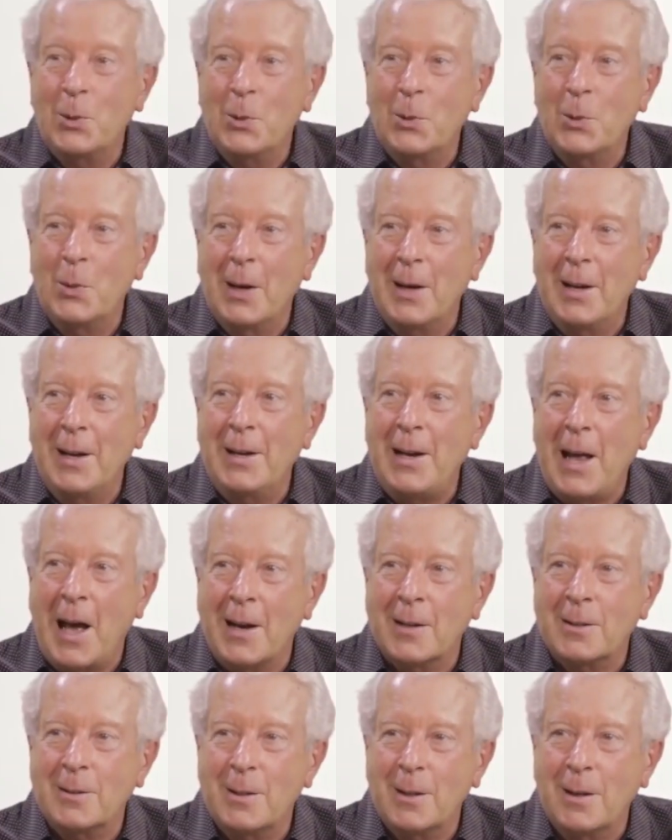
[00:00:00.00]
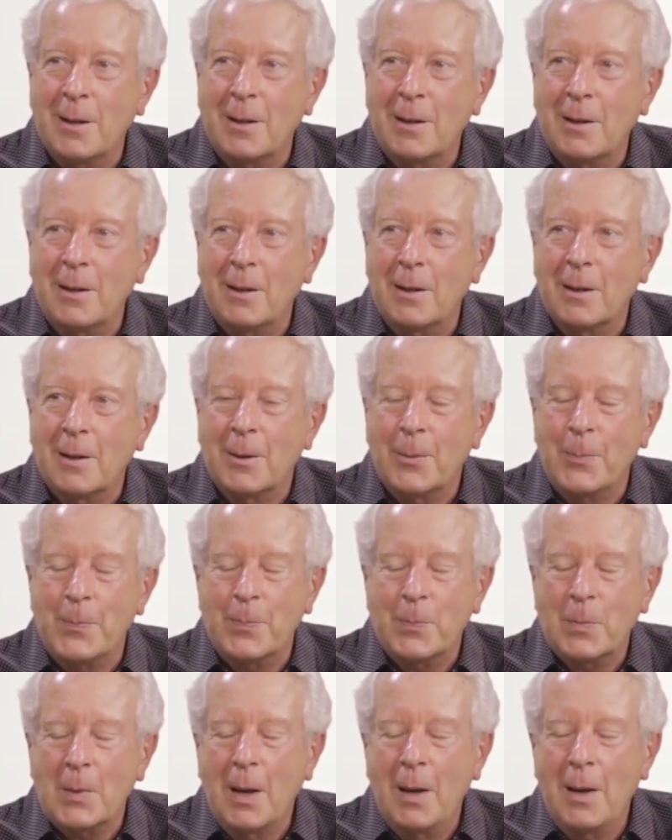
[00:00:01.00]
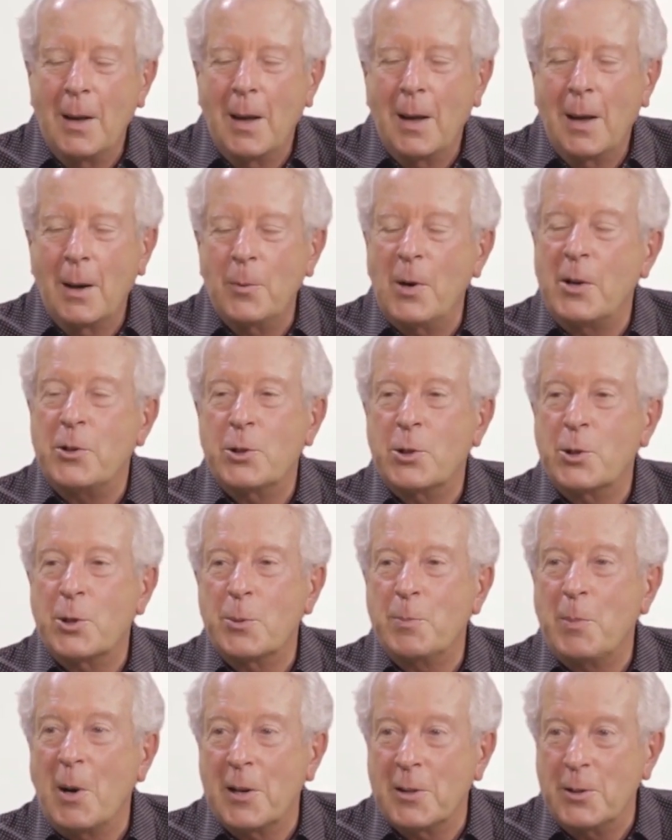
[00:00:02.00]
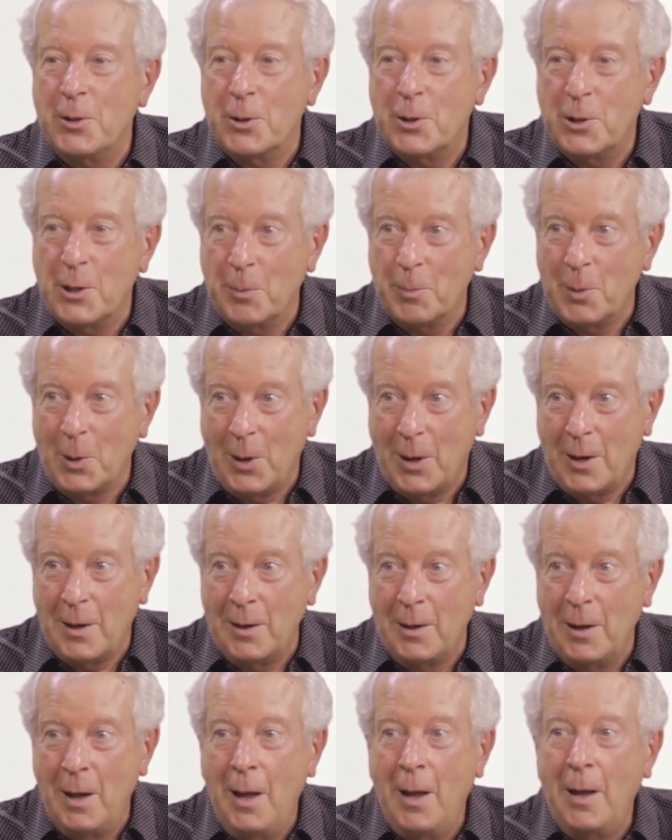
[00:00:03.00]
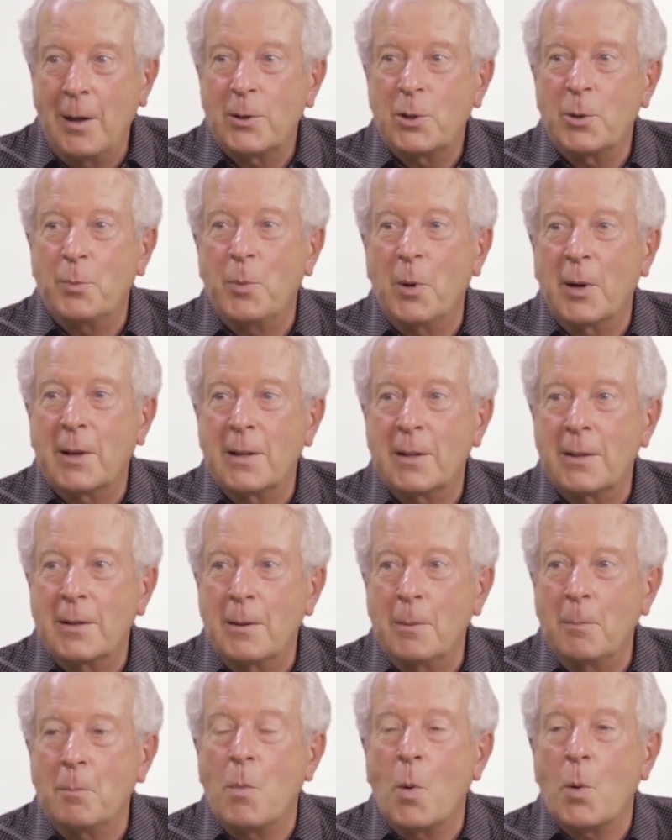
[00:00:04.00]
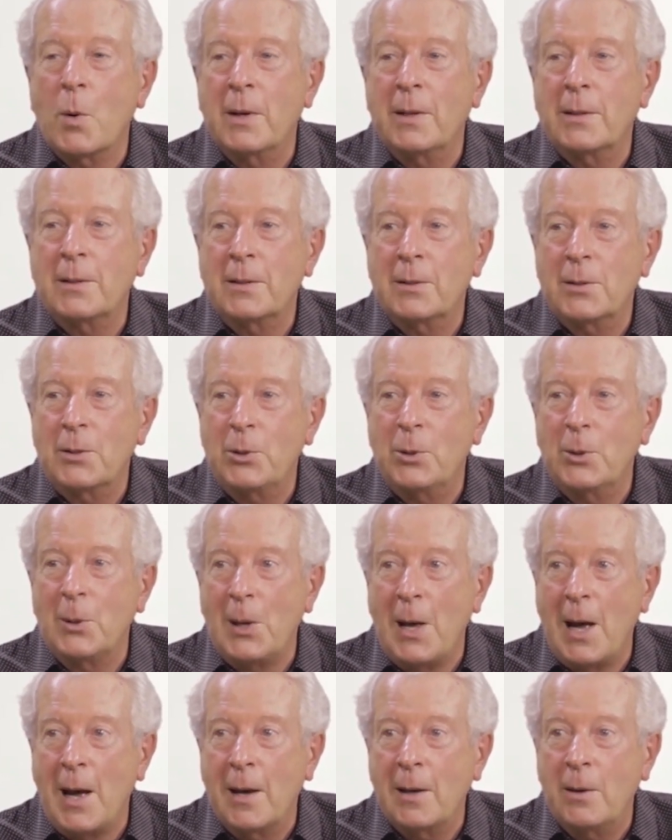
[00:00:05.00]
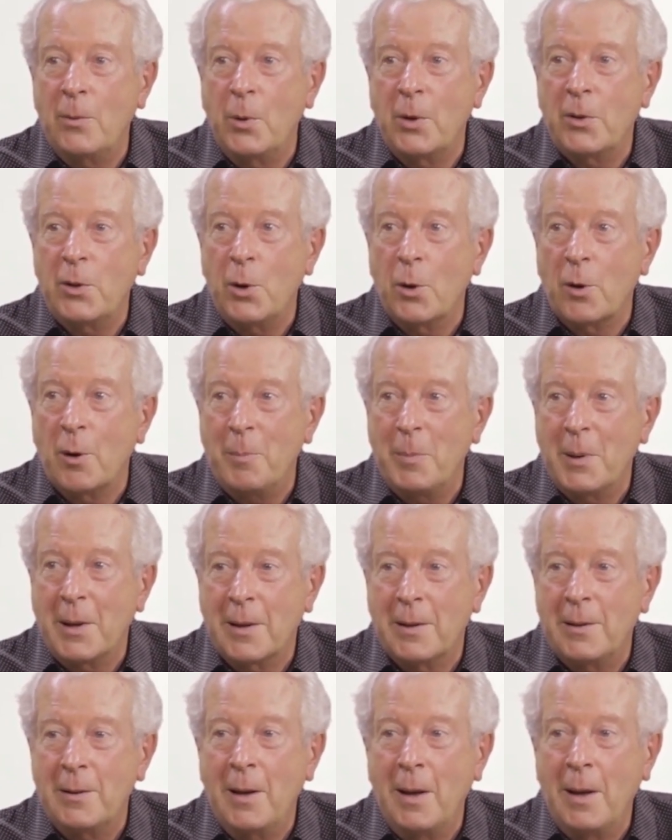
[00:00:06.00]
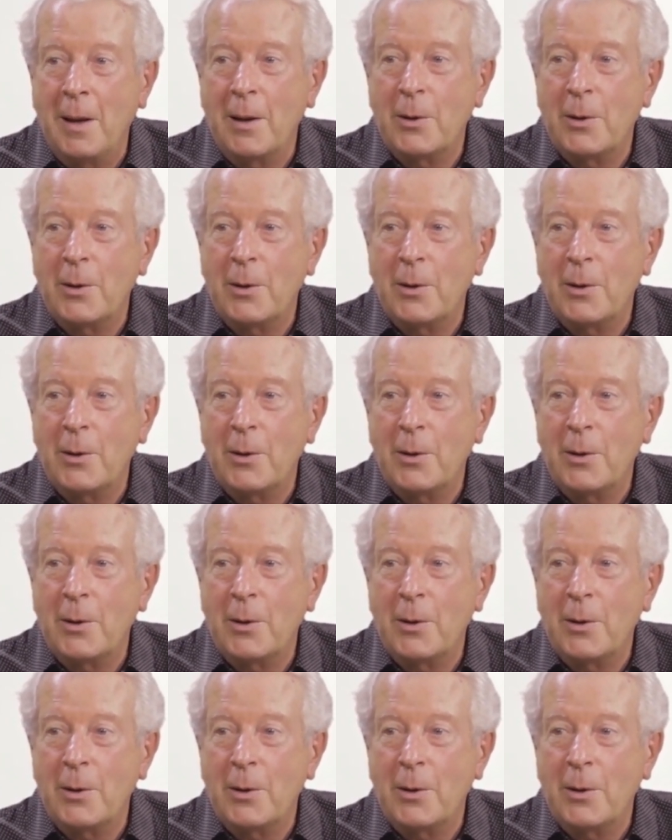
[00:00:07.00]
to enact a registered partnership law to bring it more into line with European